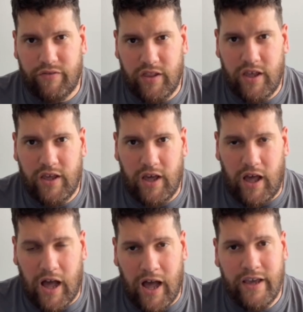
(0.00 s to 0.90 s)
the
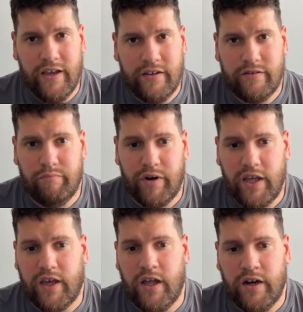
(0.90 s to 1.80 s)
highest
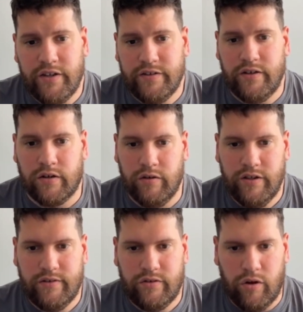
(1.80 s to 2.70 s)
brake energy
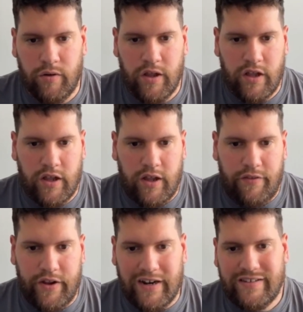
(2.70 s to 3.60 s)
circuits. So
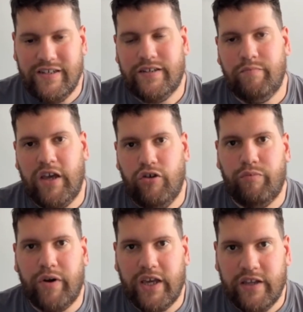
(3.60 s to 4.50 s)
there are 6 major
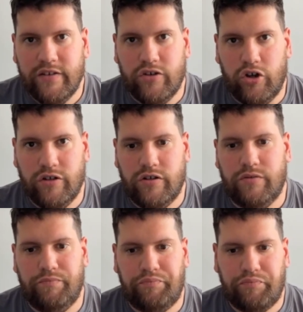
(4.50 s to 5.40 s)
braking
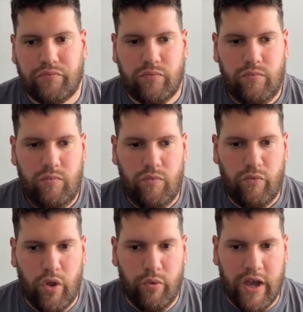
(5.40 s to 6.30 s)
zones.
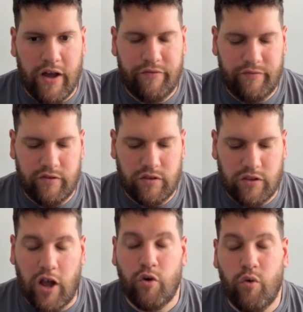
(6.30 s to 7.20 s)
We have
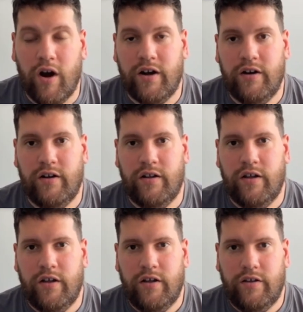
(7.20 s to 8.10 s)
turn 1.
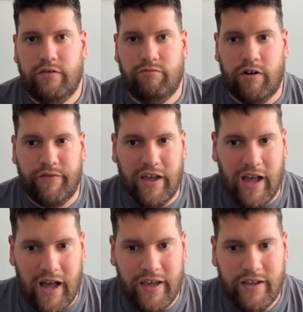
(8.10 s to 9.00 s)
It's one of the
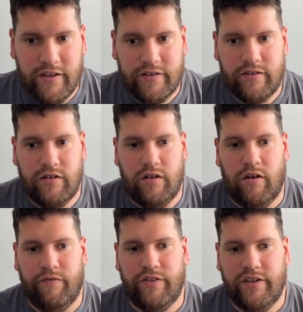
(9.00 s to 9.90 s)
highest
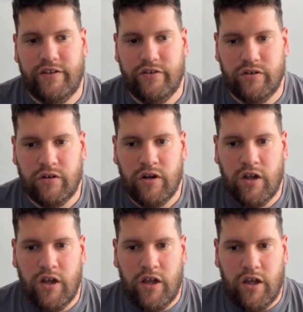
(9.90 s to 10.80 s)
of the season.
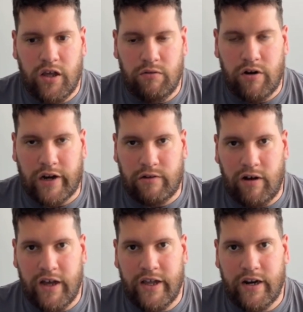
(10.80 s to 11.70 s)
It will
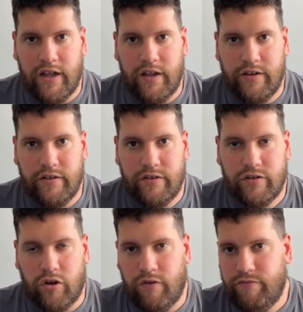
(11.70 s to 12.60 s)
require
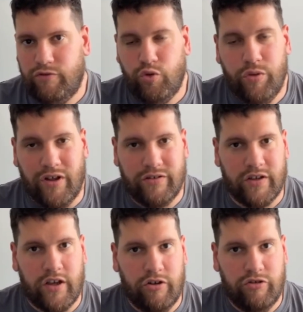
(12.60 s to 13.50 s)
sort of
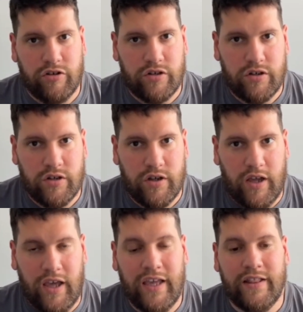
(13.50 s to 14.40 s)
2,000 kilojoules
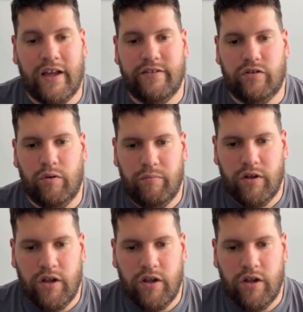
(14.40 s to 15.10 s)
in that stop.